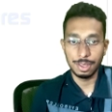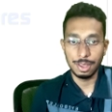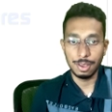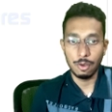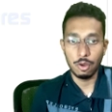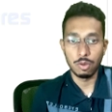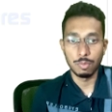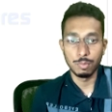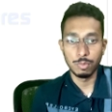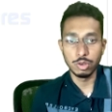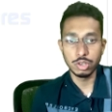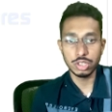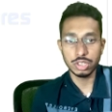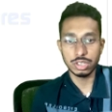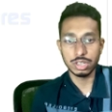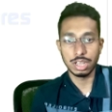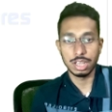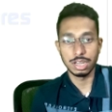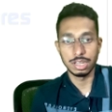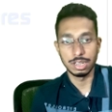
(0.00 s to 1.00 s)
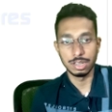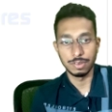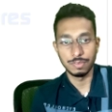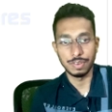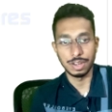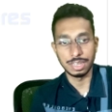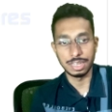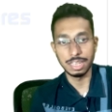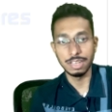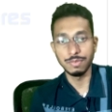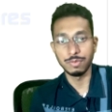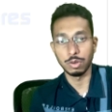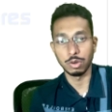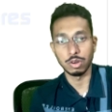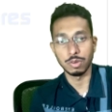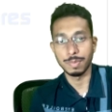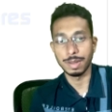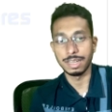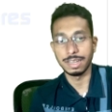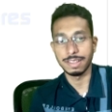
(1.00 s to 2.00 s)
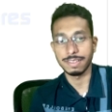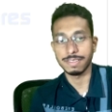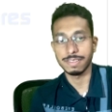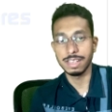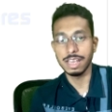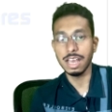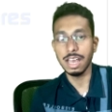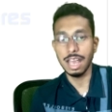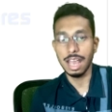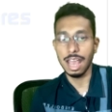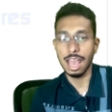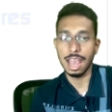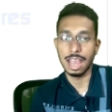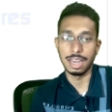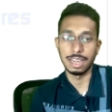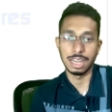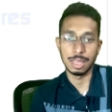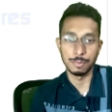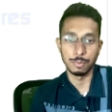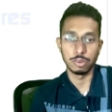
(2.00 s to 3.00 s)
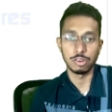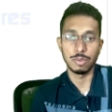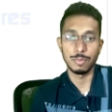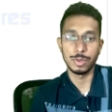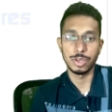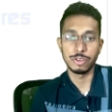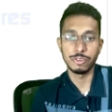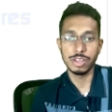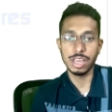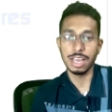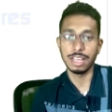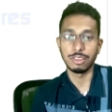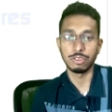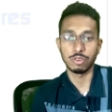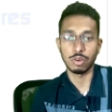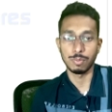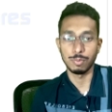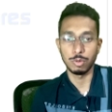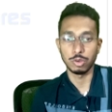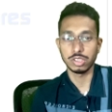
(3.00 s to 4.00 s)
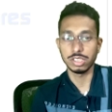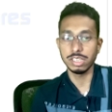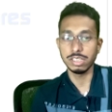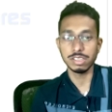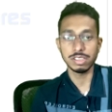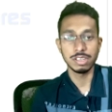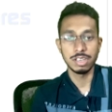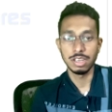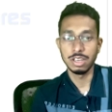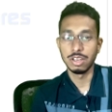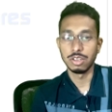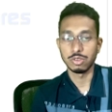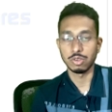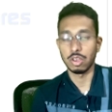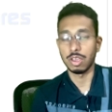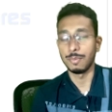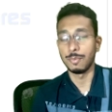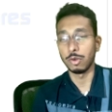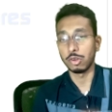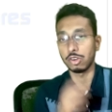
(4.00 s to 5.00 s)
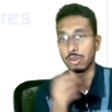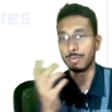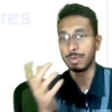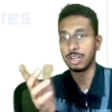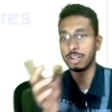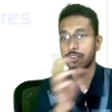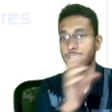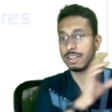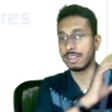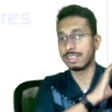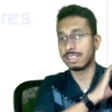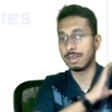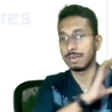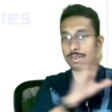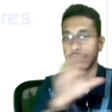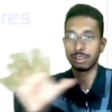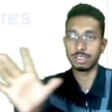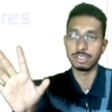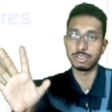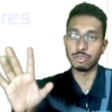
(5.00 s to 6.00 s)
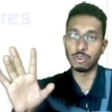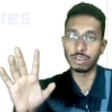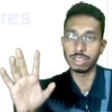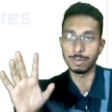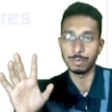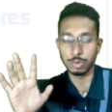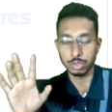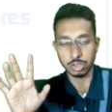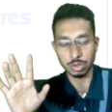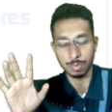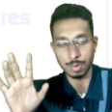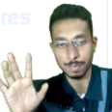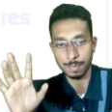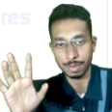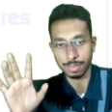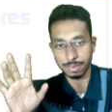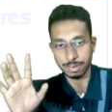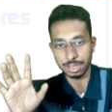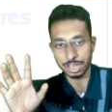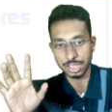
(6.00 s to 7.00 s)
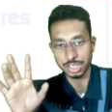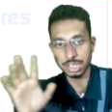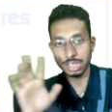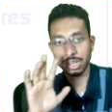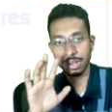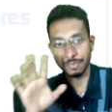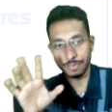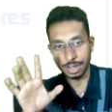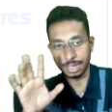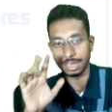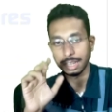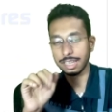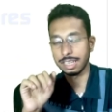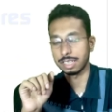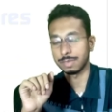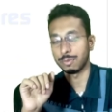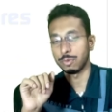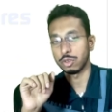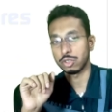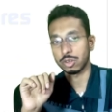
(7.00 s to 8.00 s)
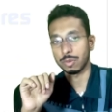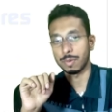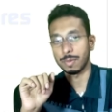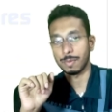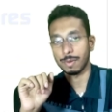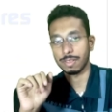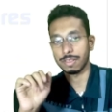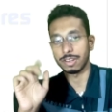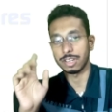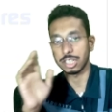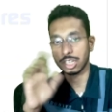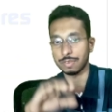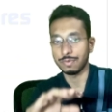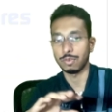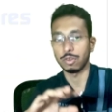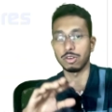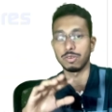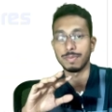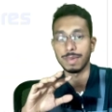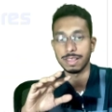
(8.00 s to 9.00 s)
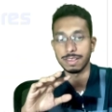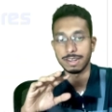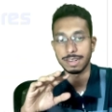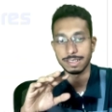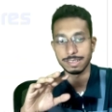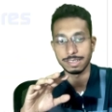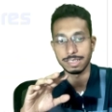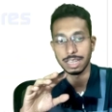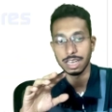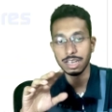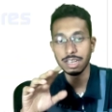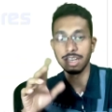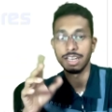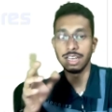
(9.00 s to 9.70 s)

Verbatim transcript: almost fatigue followed by dyspnea and hemoglobinuria and thrombosis so hemoglobinuria is the is not the most common presentation fatigue is most common presentation followed by dyspnea